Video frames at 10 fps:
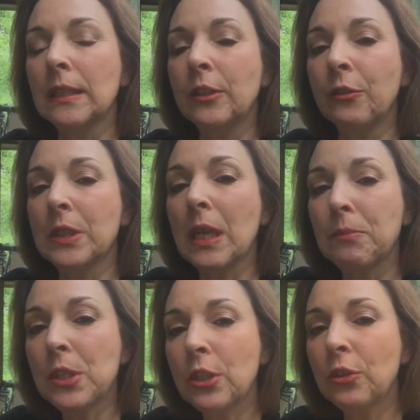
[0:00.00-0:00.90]
you know, it's
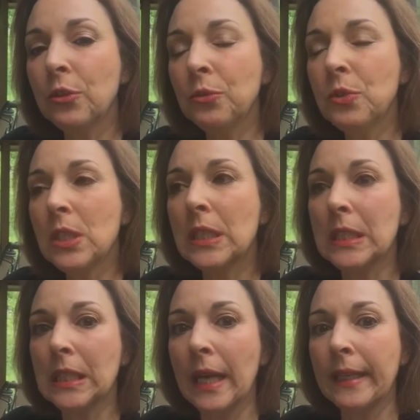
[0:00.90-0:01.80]
up to you to
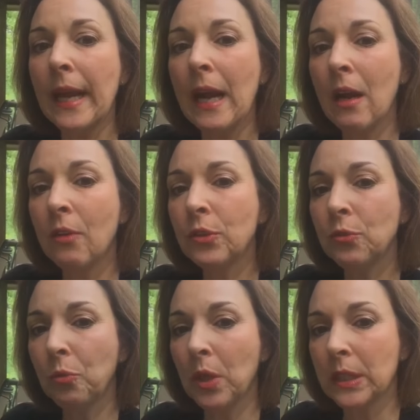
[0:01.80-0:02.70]
decide how
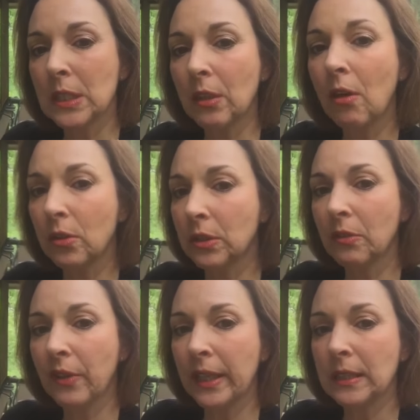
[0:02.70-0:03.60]
you want to
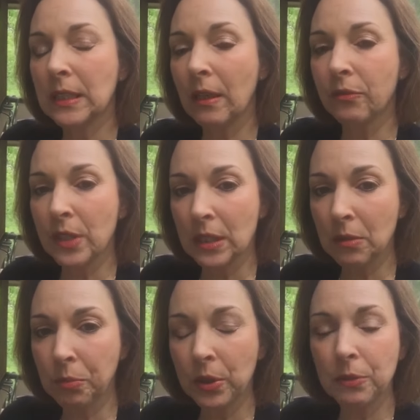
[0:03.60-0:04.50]
cultivate self
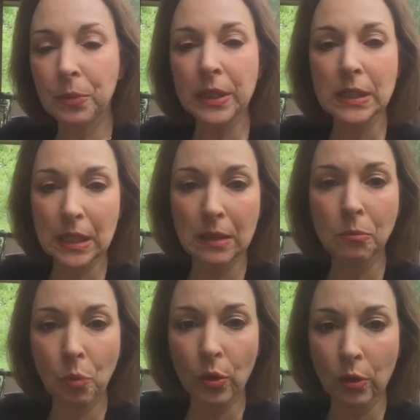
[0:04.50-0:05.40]
discipline, but it's an
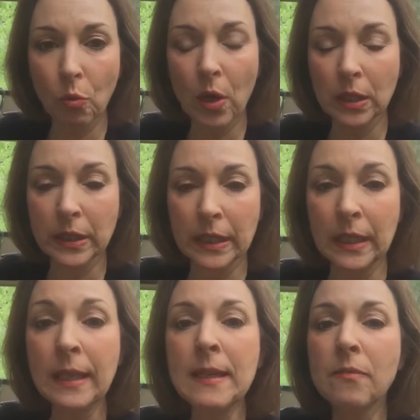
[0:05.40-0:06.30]
important quality
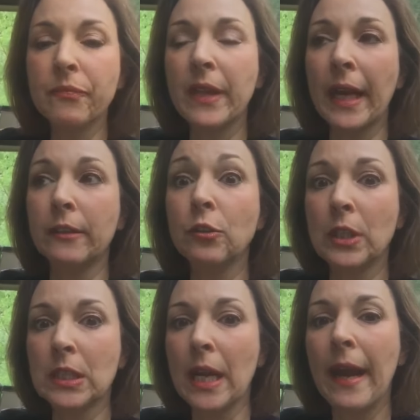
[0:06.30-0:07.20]
that you
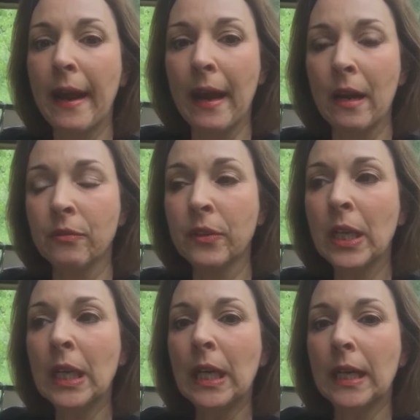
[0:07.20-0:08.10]
need to have.
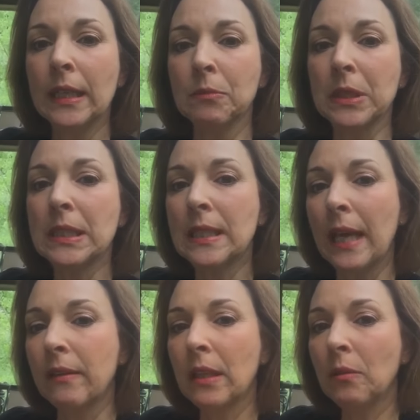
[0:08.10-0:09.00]
Um, it's
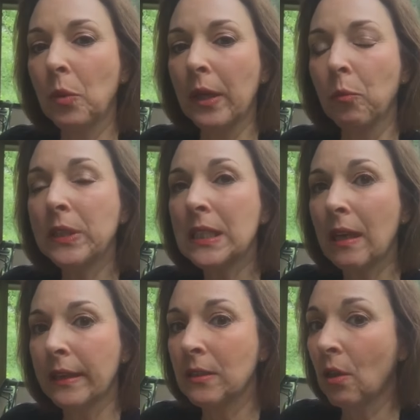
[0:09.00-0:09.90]
that thing where we
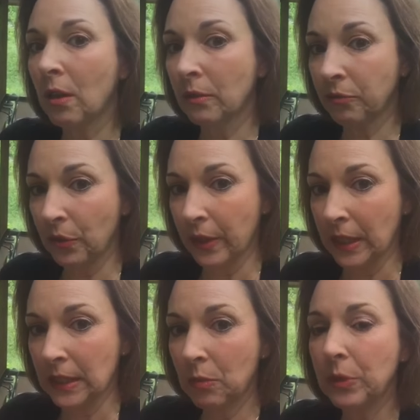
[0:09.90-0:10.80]
signed on for
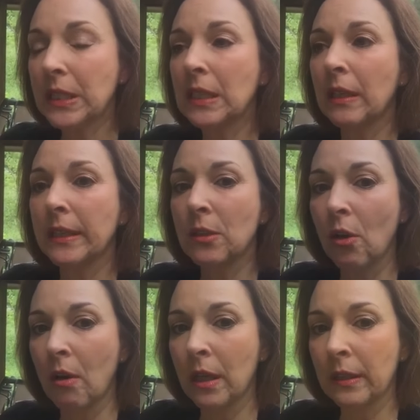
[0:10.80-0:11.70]
this. We signed
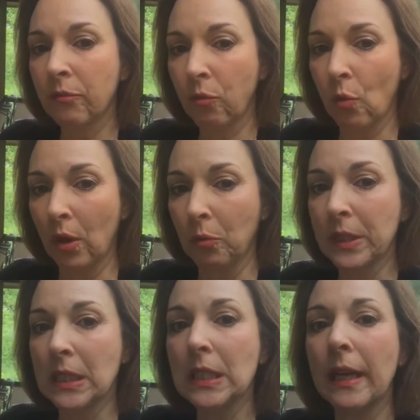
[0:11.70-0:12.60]
on for, we
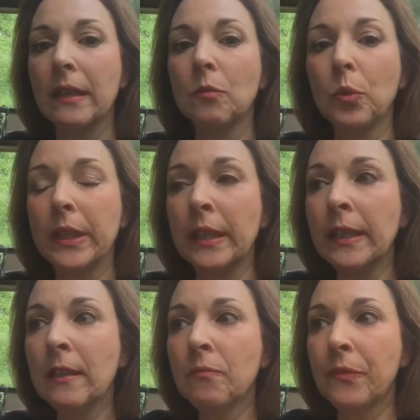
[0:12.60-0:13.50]
decided we
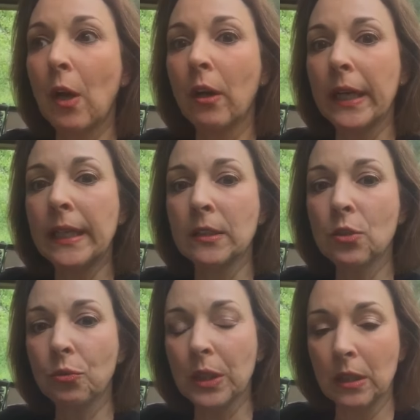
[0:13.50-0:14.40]
are
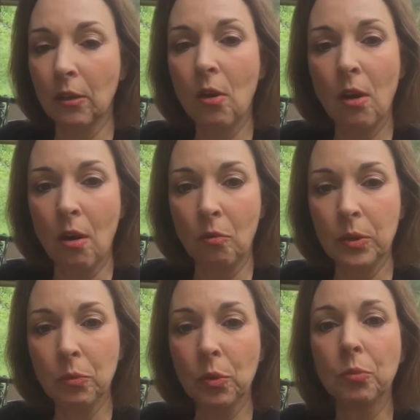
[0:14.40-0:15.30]
answering the call.
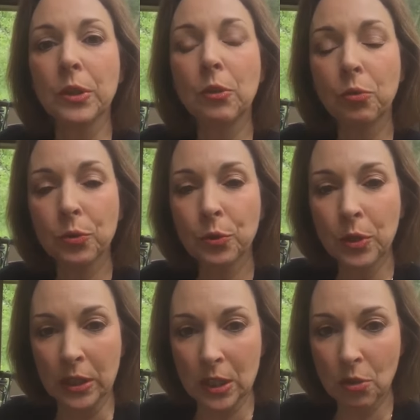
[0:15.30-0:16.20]
We were
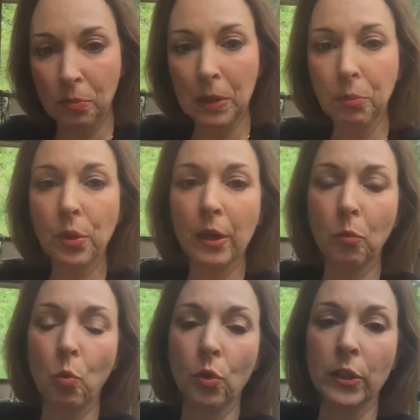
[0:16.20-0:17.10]
recruited to be prayer
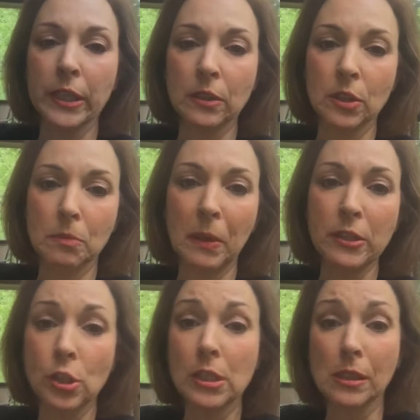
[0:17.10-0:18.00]
warriors by
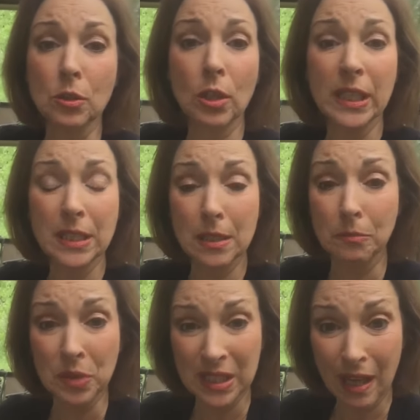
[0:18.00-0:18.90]
Jesus Christ
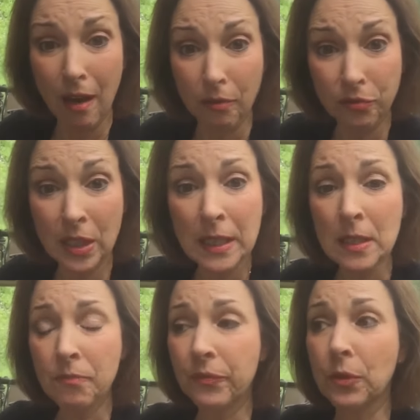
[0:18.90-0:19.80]
Himself
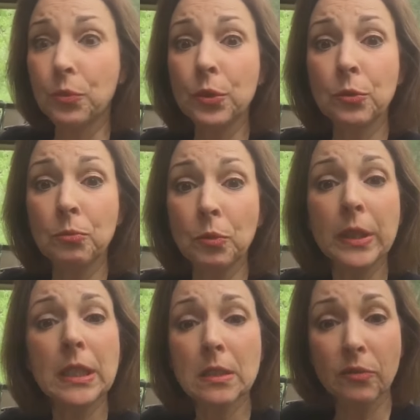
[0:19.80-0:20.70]
through
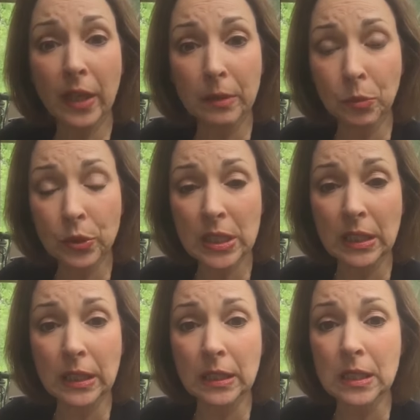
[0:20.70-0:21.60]
Maria Divine
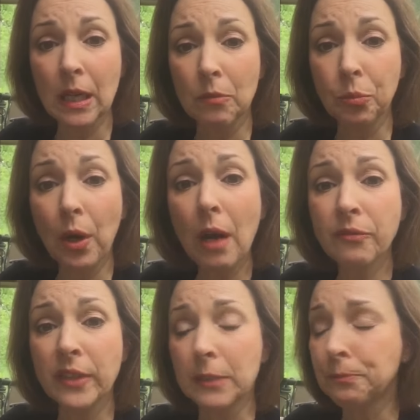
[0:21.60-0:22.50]
Mercy, the end time
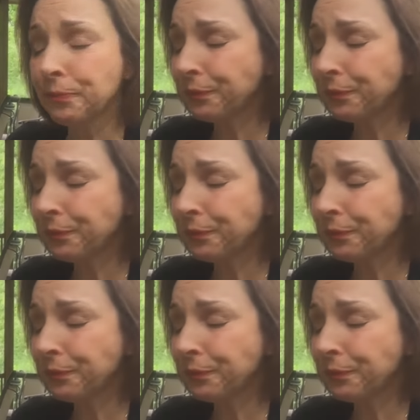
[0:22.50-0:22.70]
prophet.